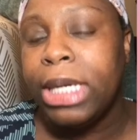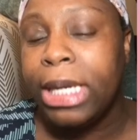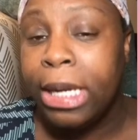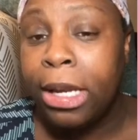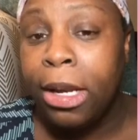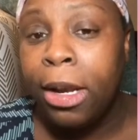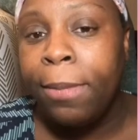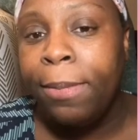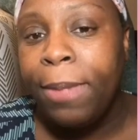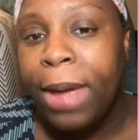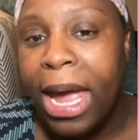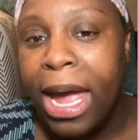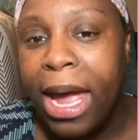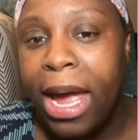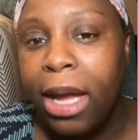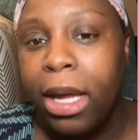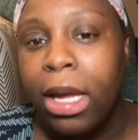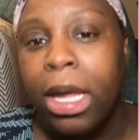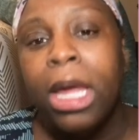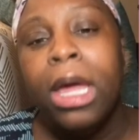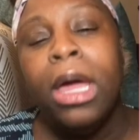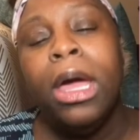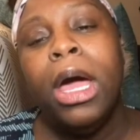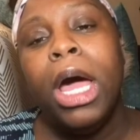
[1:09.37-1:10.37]
in a
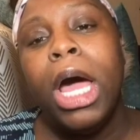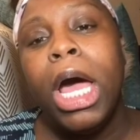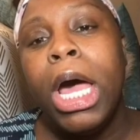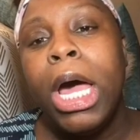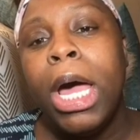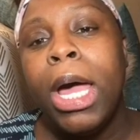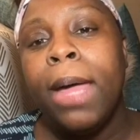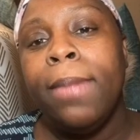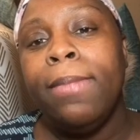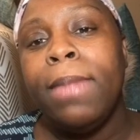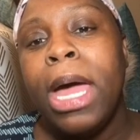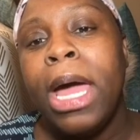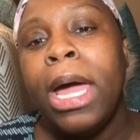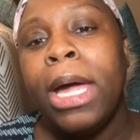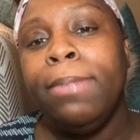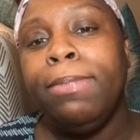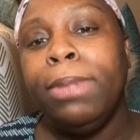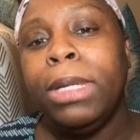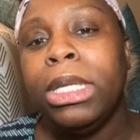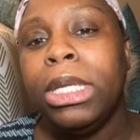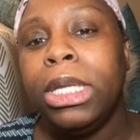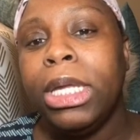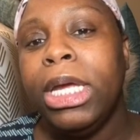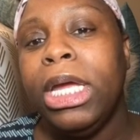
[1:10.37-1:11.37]
pack. I
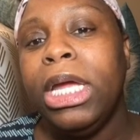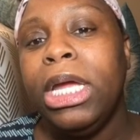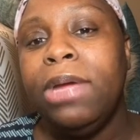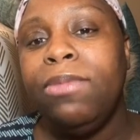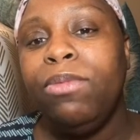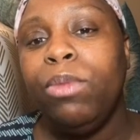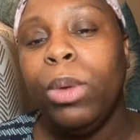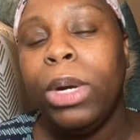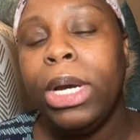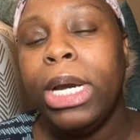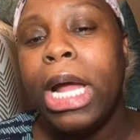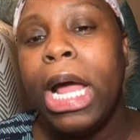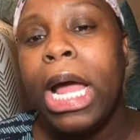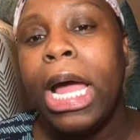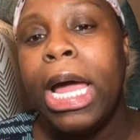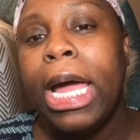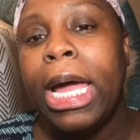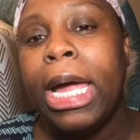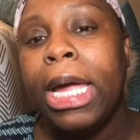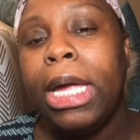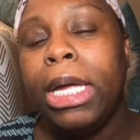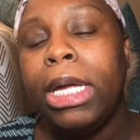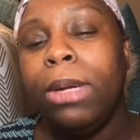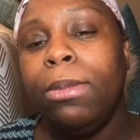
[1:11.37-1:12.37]
believe when
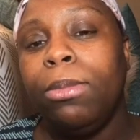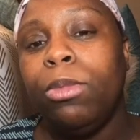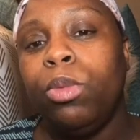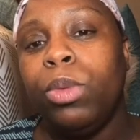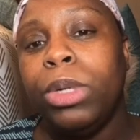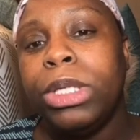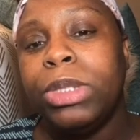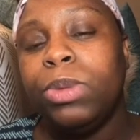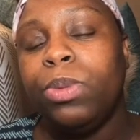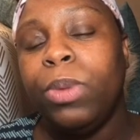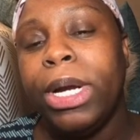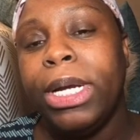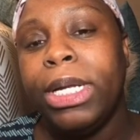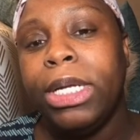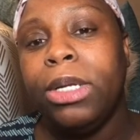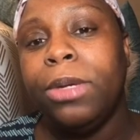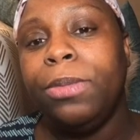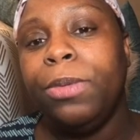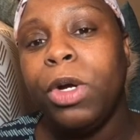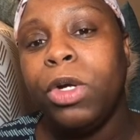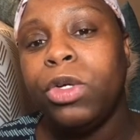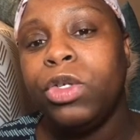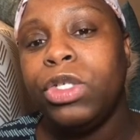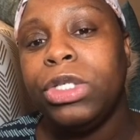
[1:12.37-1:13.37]
I was ready
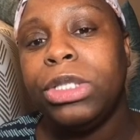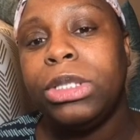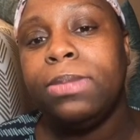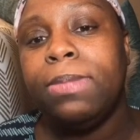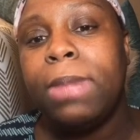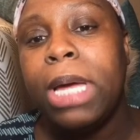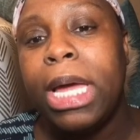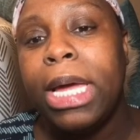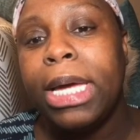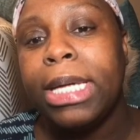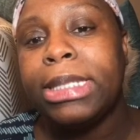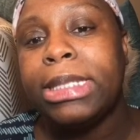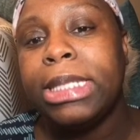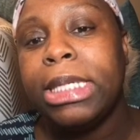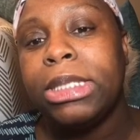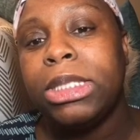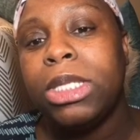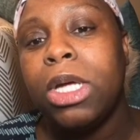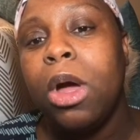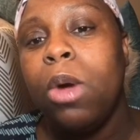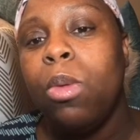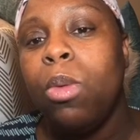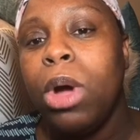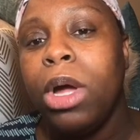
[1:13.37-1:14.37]
to purchase mine, I
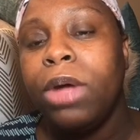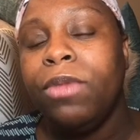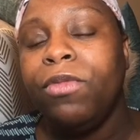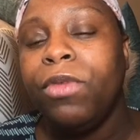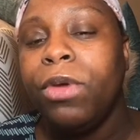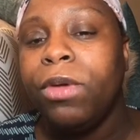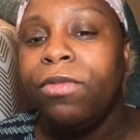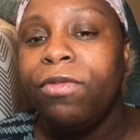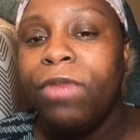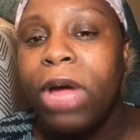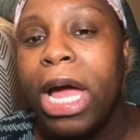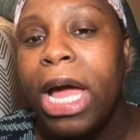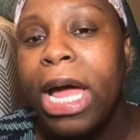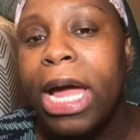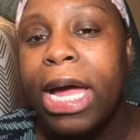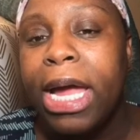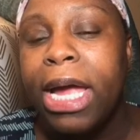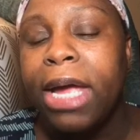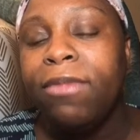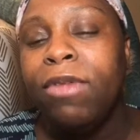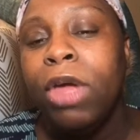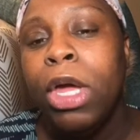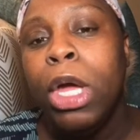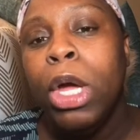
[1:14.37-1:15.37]
saw one for
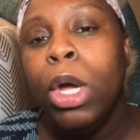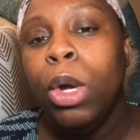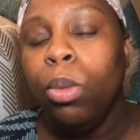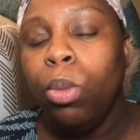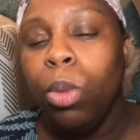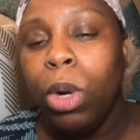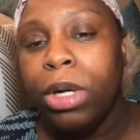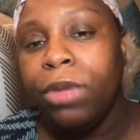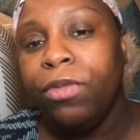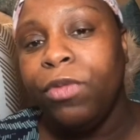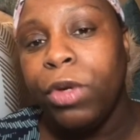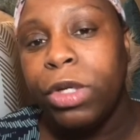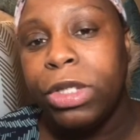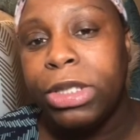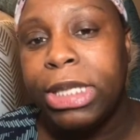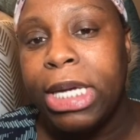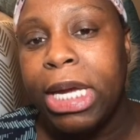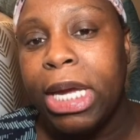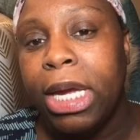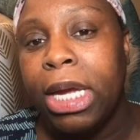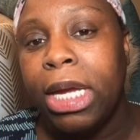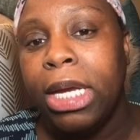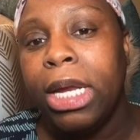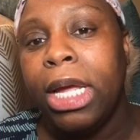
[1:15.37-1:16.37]
5, one for
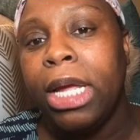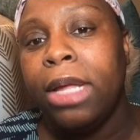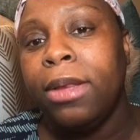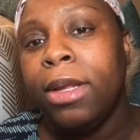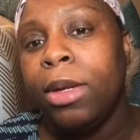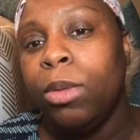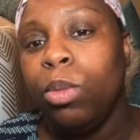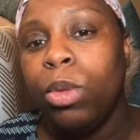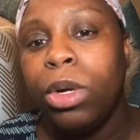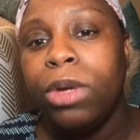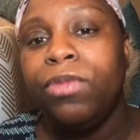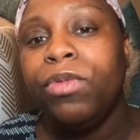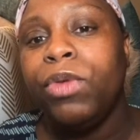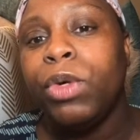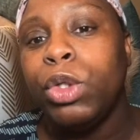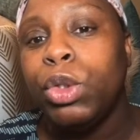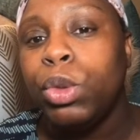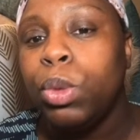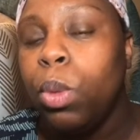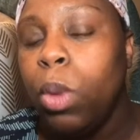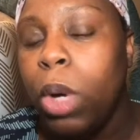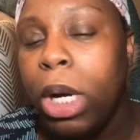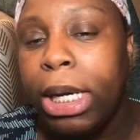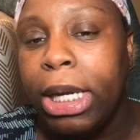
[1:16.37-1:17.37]
10, and then one for
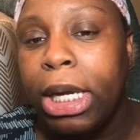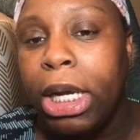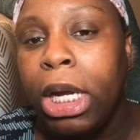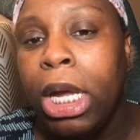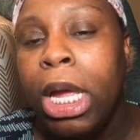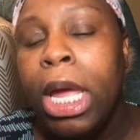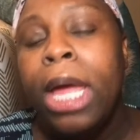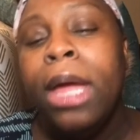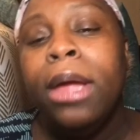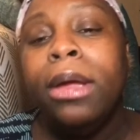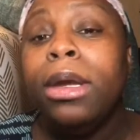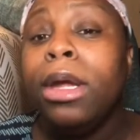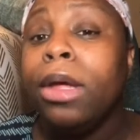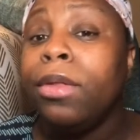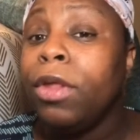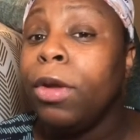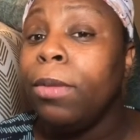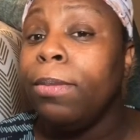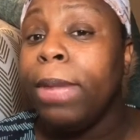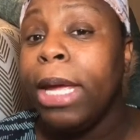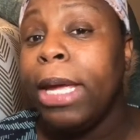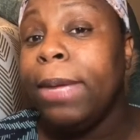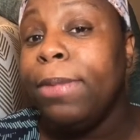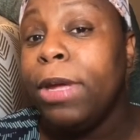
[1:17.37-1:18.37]
20. Now there
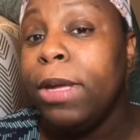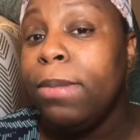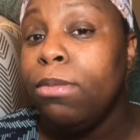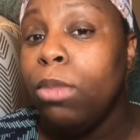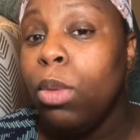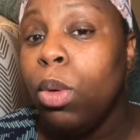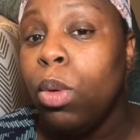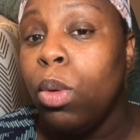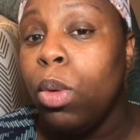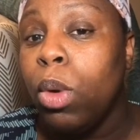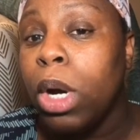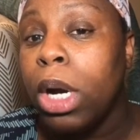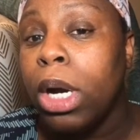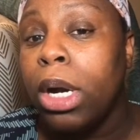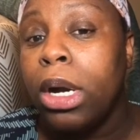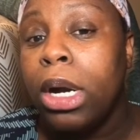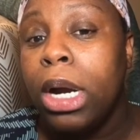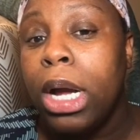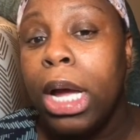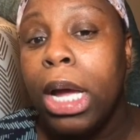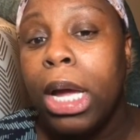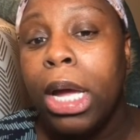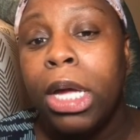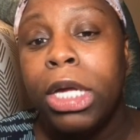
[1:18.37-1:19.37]
may be
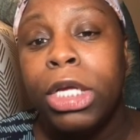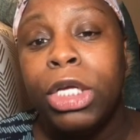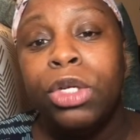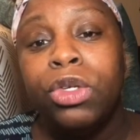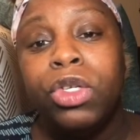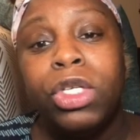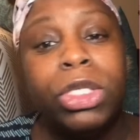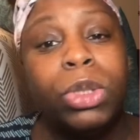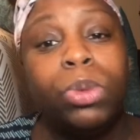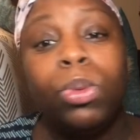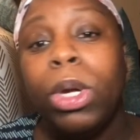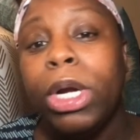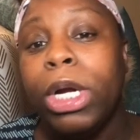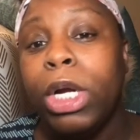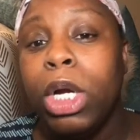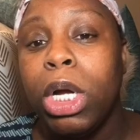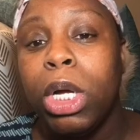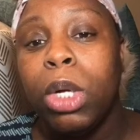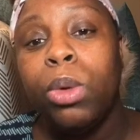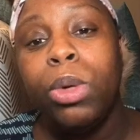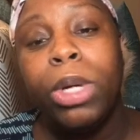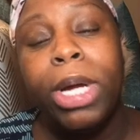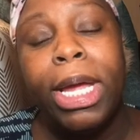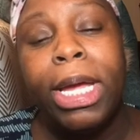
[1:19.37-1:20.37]
more. You just want to
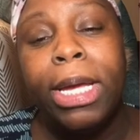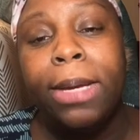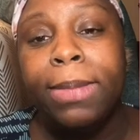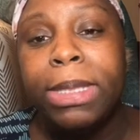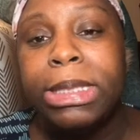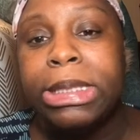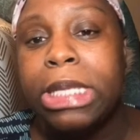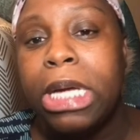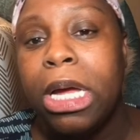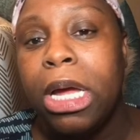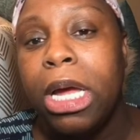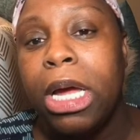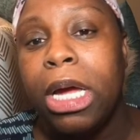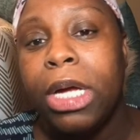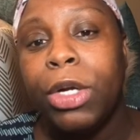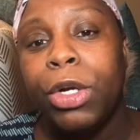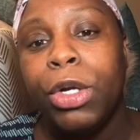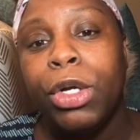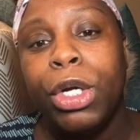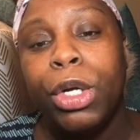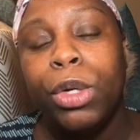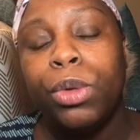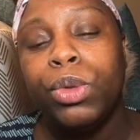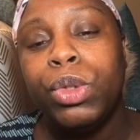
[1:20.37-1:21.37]
go to Amazon
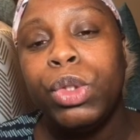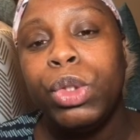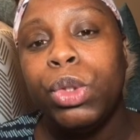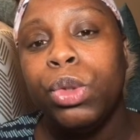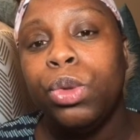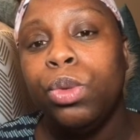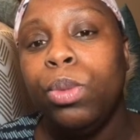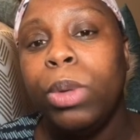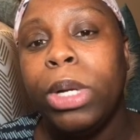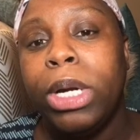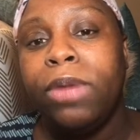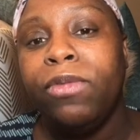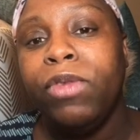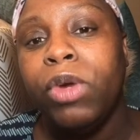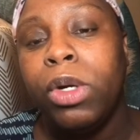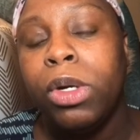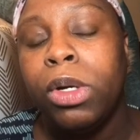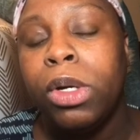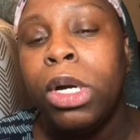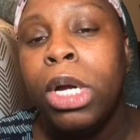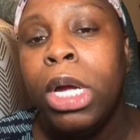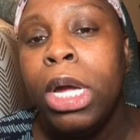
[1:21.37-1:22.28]
or go to whatever